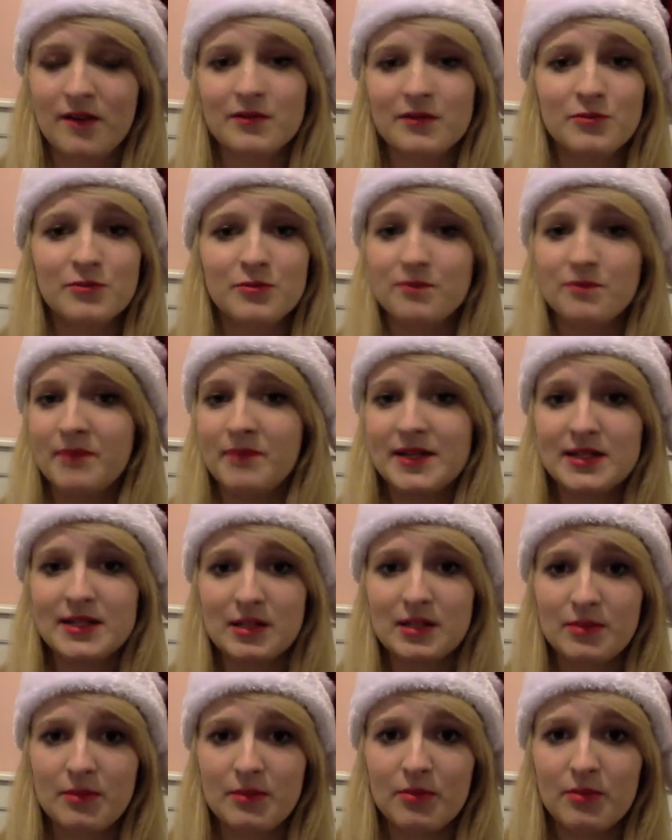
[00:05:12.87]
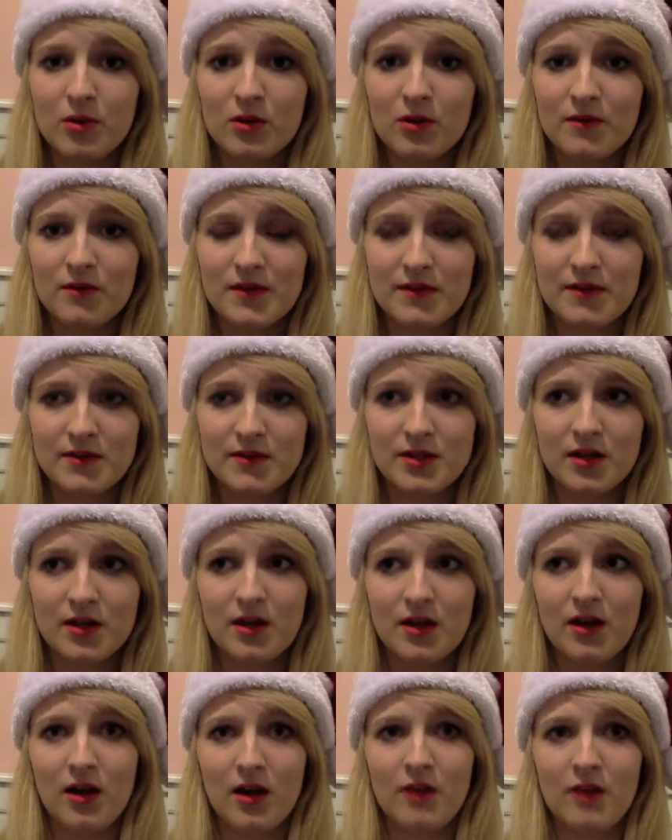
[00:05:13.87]
They'll basically be poor for their
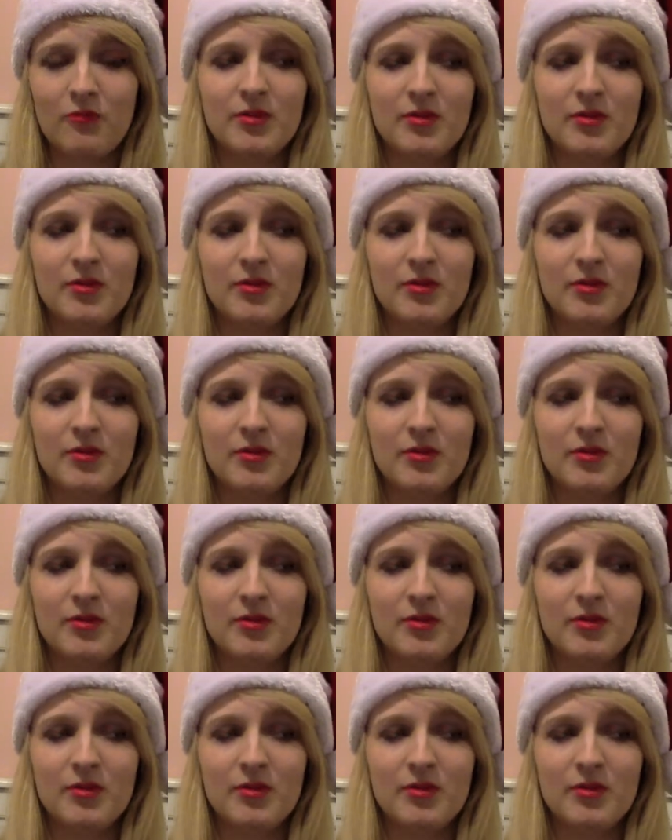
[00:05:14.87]
entire life.